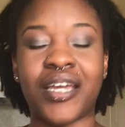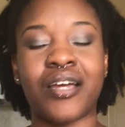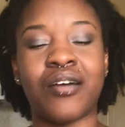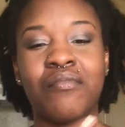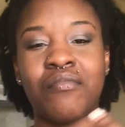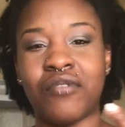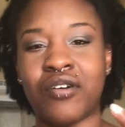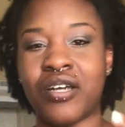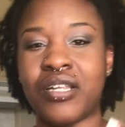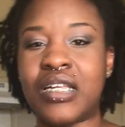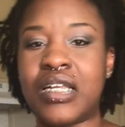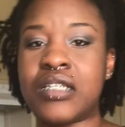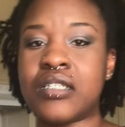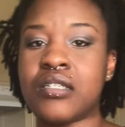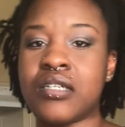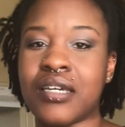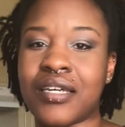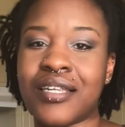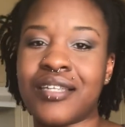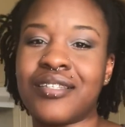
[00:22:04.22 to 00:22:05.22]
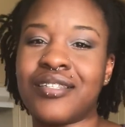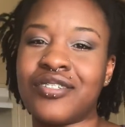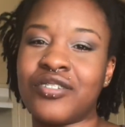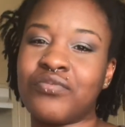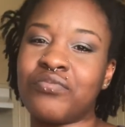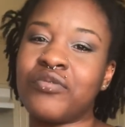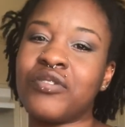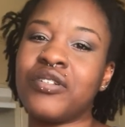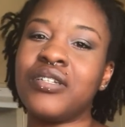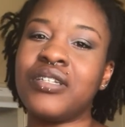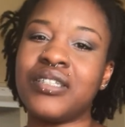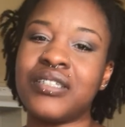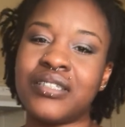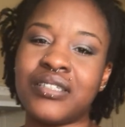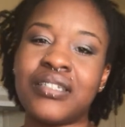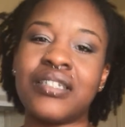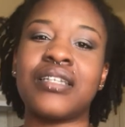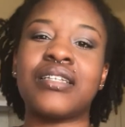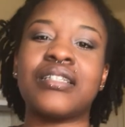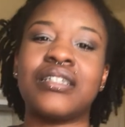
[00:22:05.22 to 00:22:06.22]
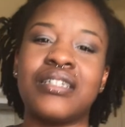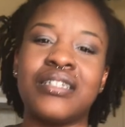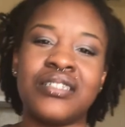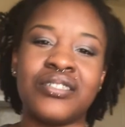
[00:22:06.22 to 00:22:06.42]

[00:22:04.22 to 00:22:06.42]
come on, let's look at this realistically.